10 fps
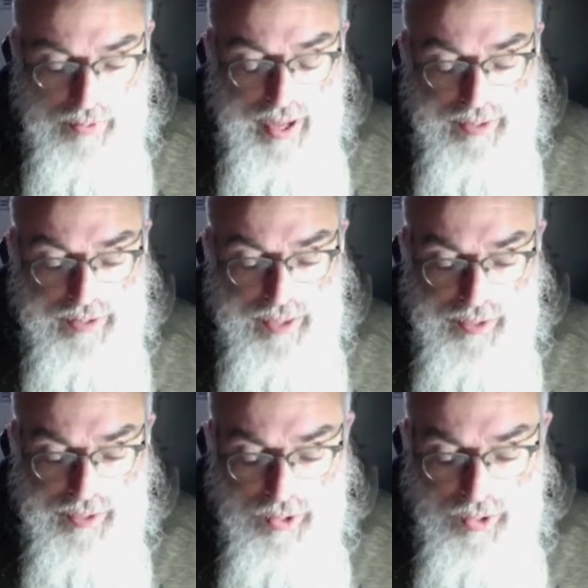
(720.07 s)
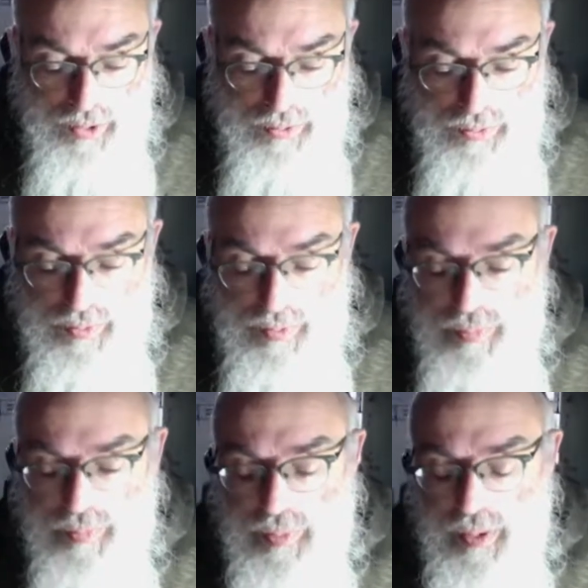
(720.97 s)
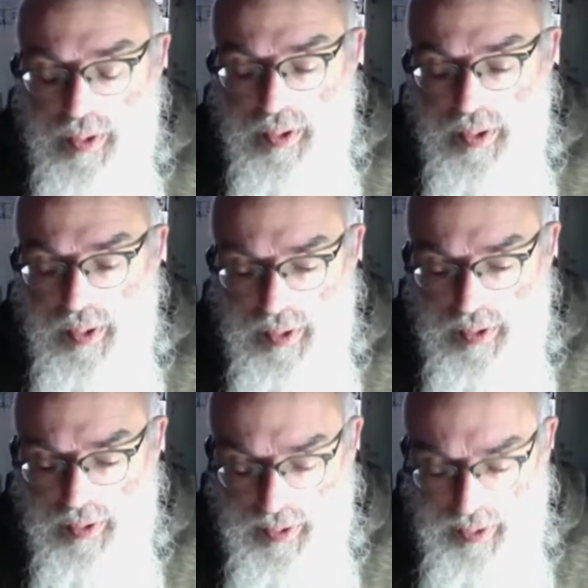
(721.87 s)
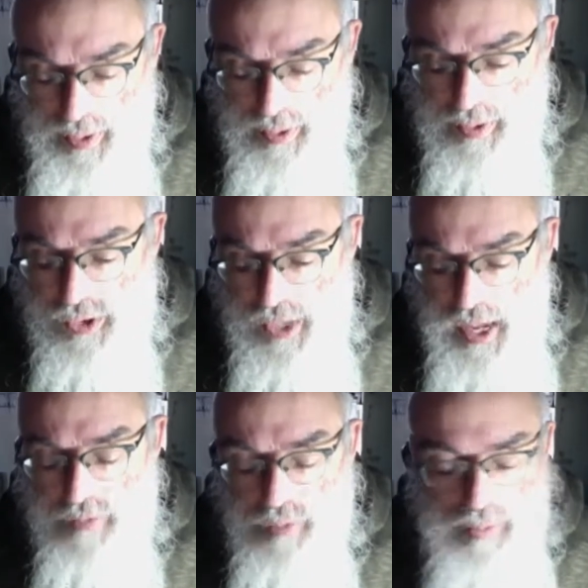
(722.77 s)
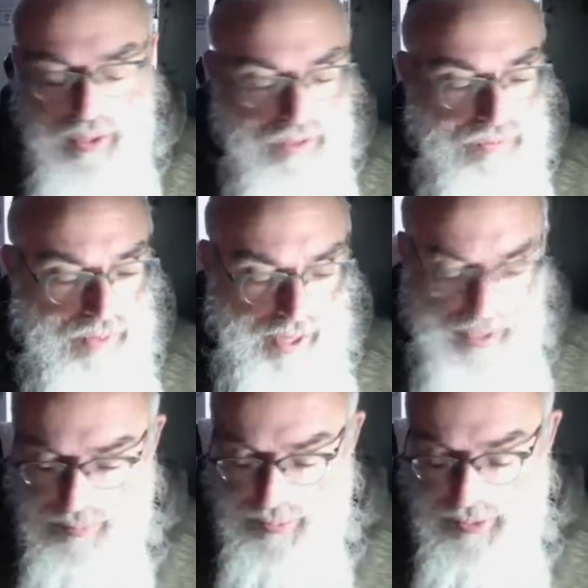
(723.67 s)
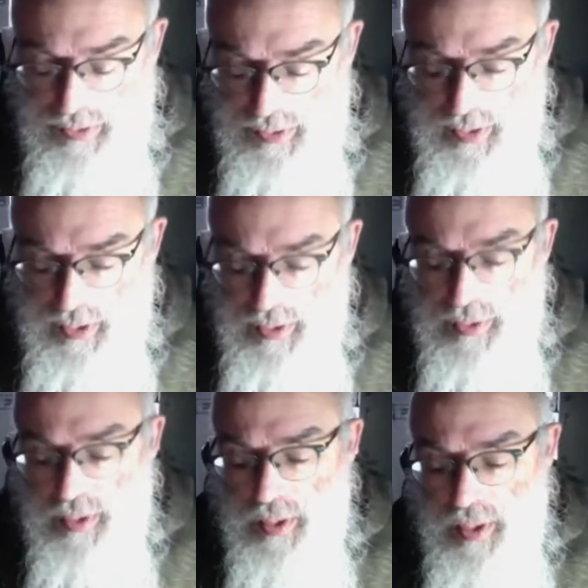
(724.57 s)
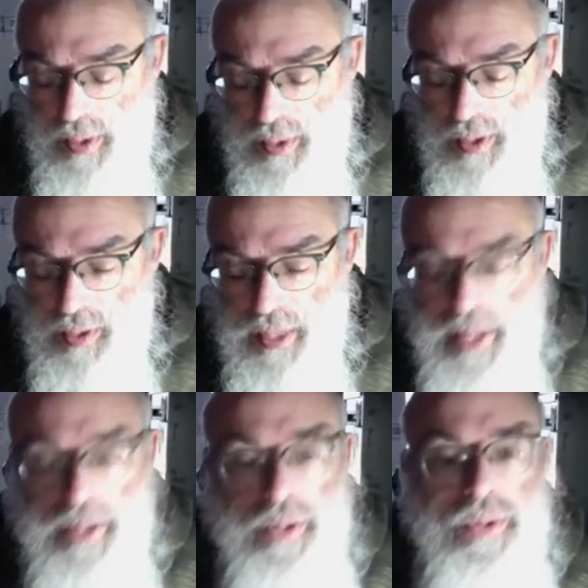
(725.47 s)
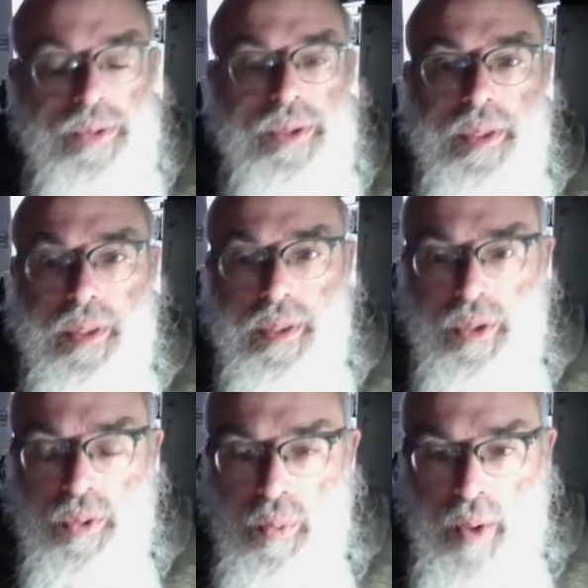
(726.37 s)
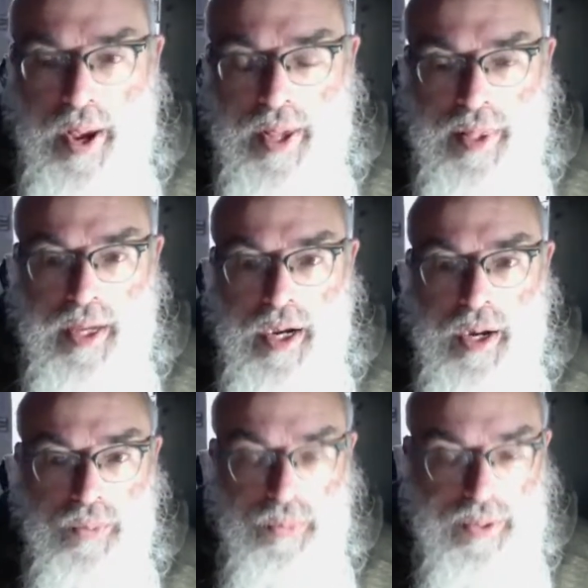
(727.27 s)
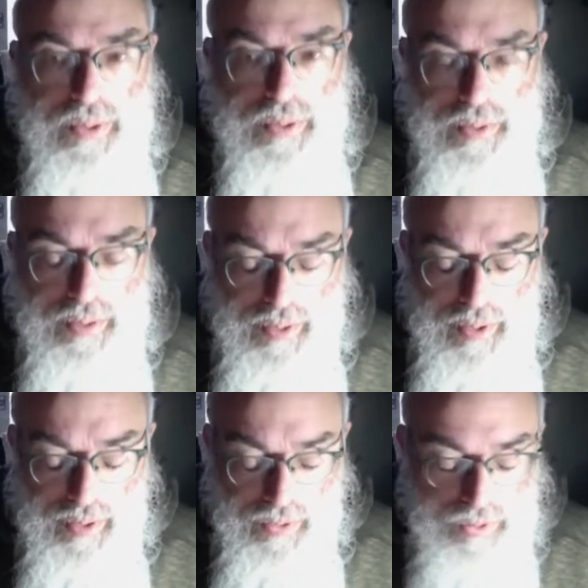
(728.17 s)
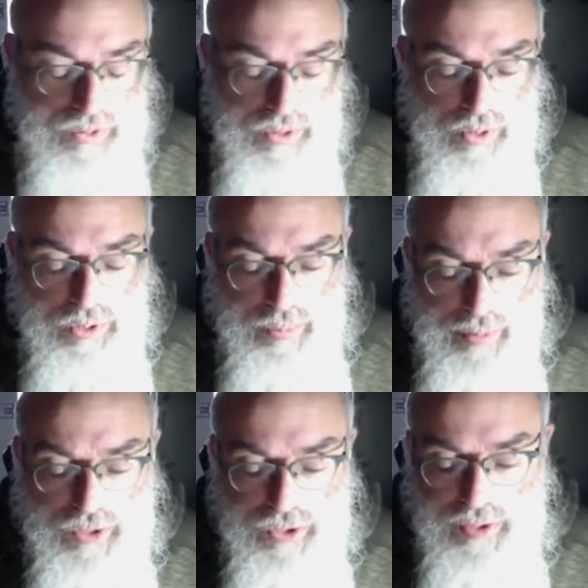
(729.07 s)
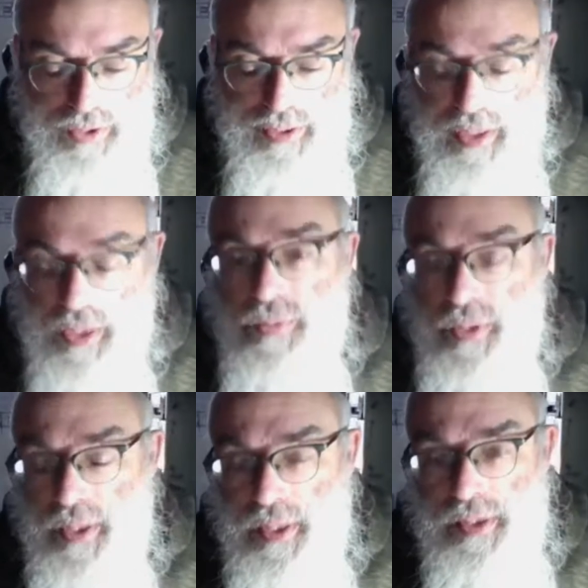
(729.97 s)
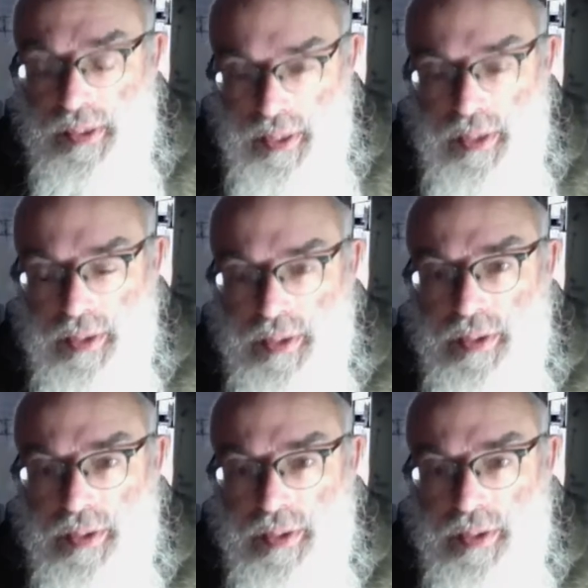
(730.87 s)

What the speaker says: as I know, the English alphabet of ABC, the letters, the way they are written, there's no special significance in it.